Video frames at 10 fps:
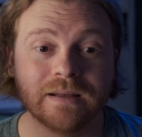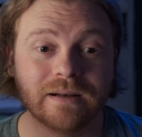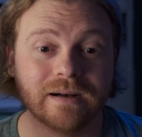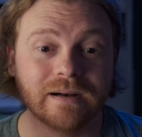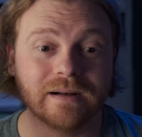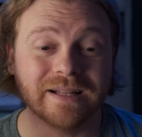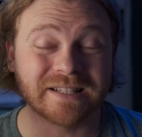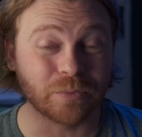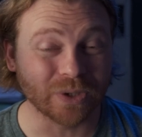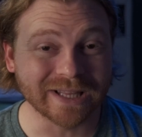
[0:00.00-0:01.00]

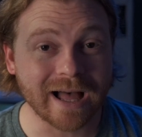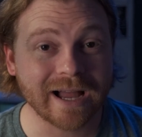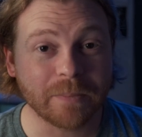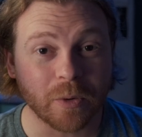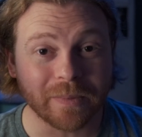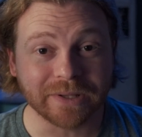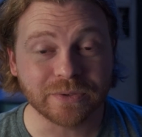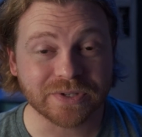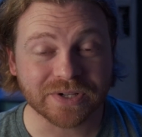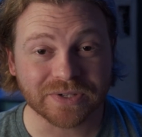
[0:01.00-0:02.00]
It's a reliable
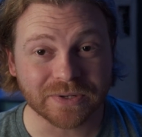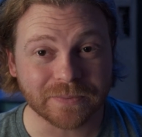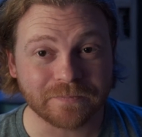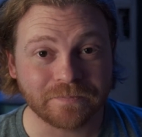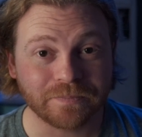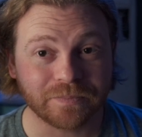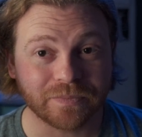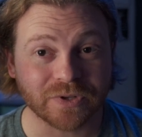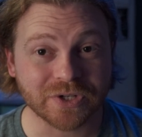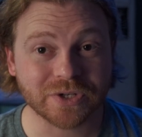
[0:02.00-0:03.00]
menu system.
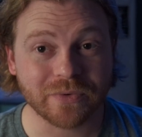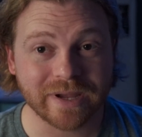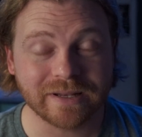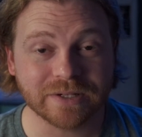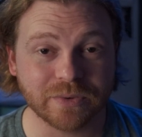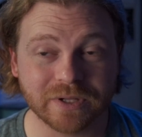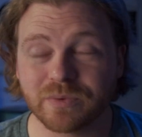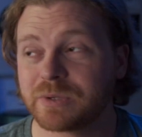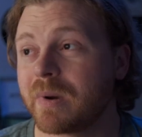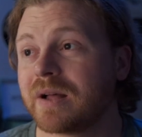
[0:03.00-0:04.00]
The screen is really
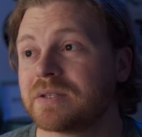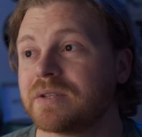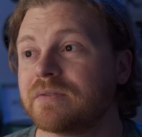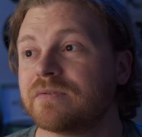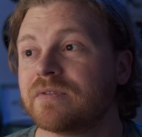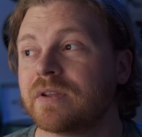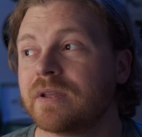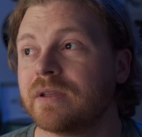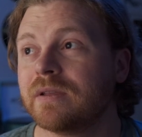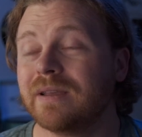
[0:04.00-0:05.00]
responsive.
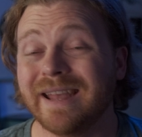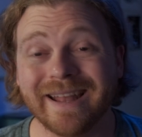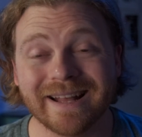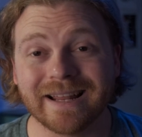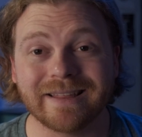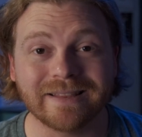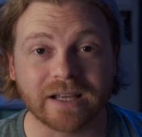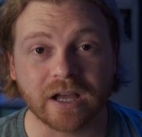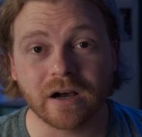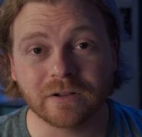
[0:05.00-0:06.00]
And I think the
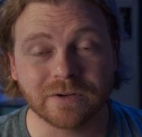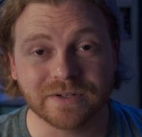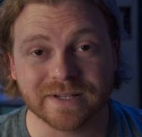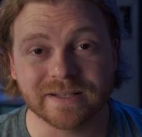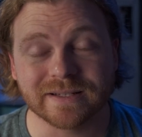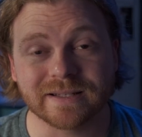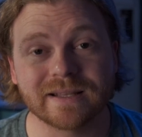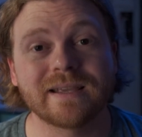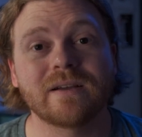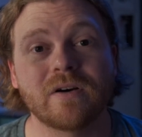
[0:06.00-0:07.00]
colors in this
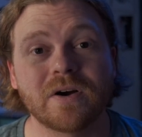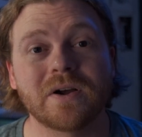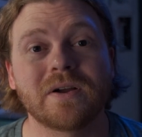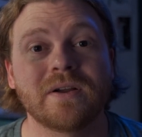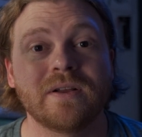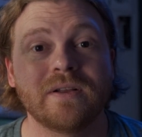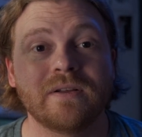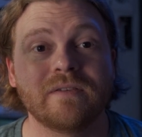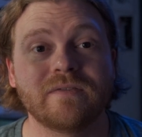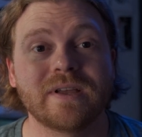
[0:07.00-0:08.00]
thing are
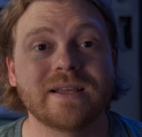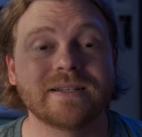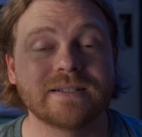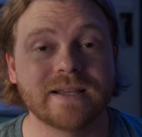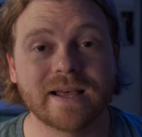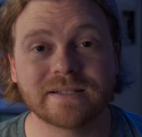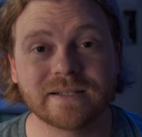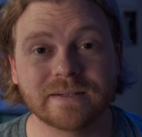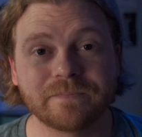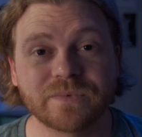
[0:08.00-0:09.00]

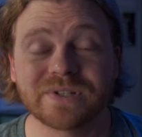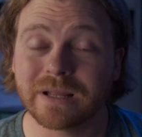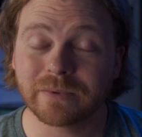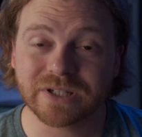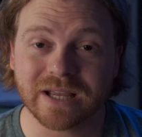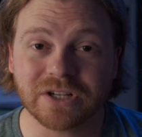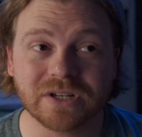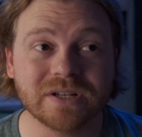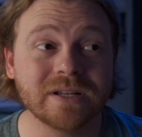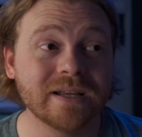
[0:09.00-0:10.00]
fantastic. The
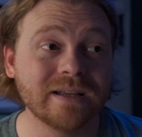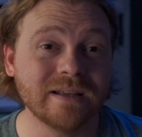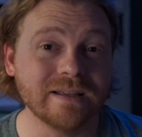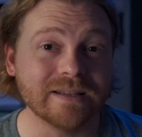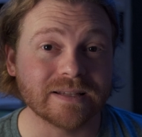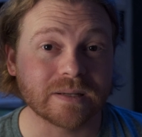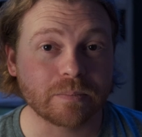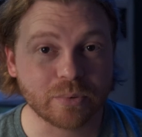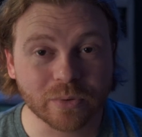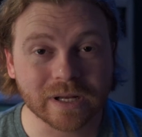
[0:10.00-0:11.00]
stabilization is
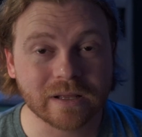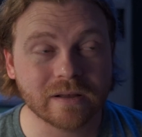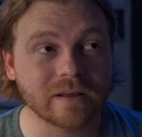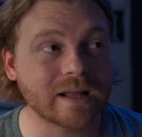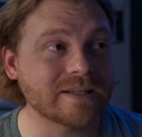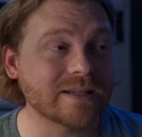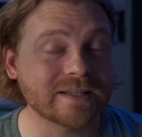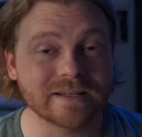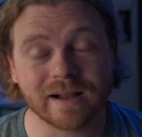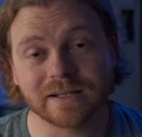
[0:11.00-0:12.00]
pretty good. I'd say
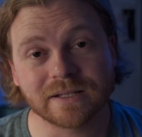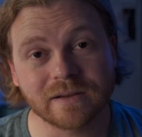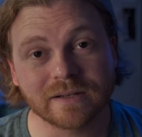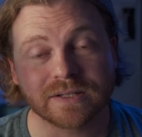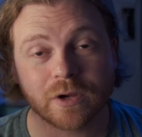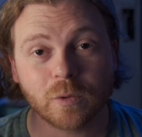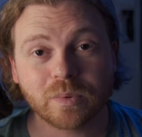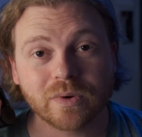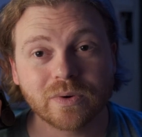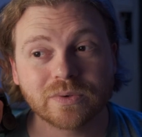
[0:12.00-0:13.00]
it's not as good as
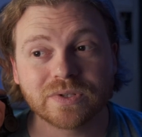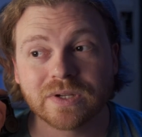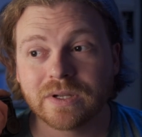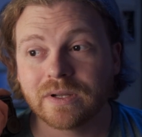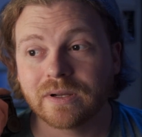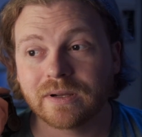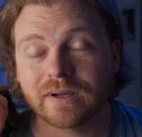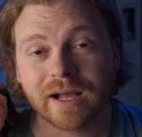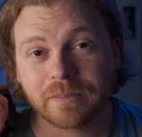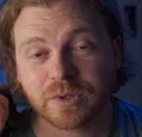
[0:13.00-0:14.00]
GoPro's
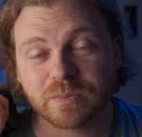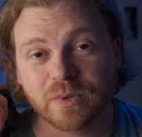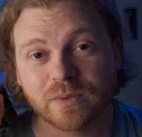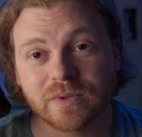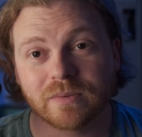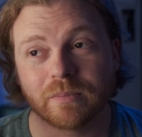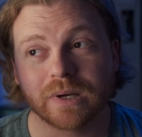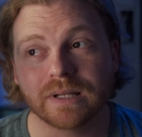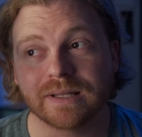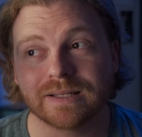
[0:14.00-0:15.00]
Hyper Smooth,
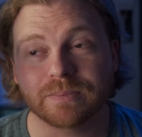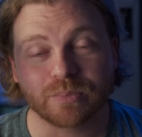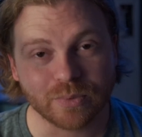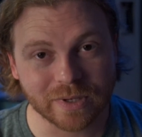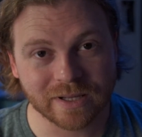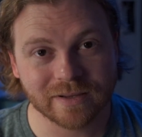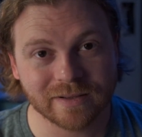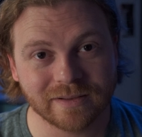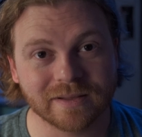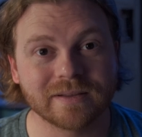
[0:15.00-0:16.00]
but it's pretty
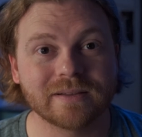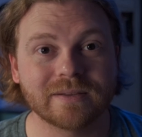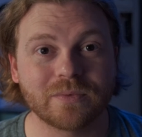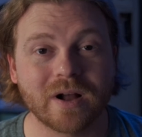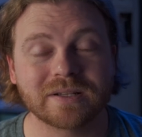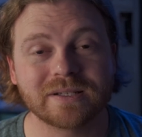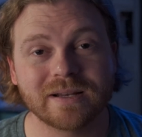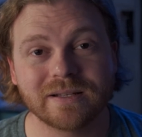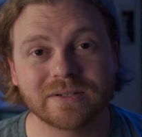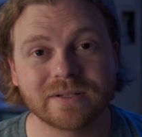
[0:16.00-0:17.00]
good. The
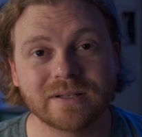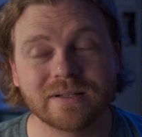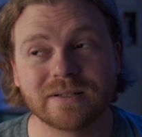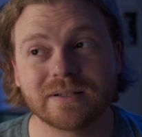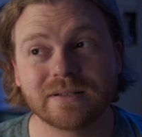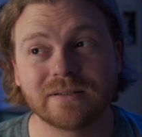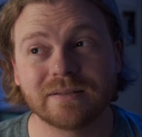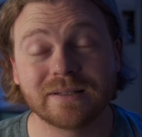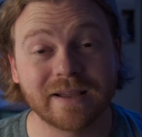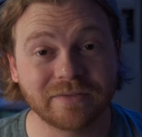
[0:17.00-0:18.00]
Rocksteady is
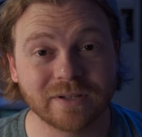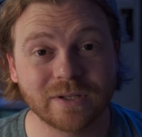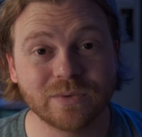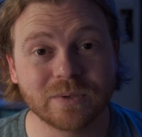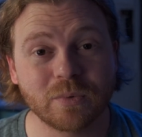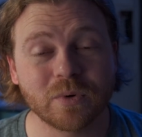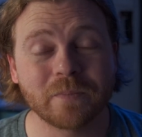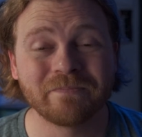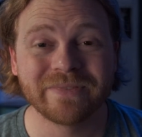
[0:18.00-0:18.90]
definitely usable.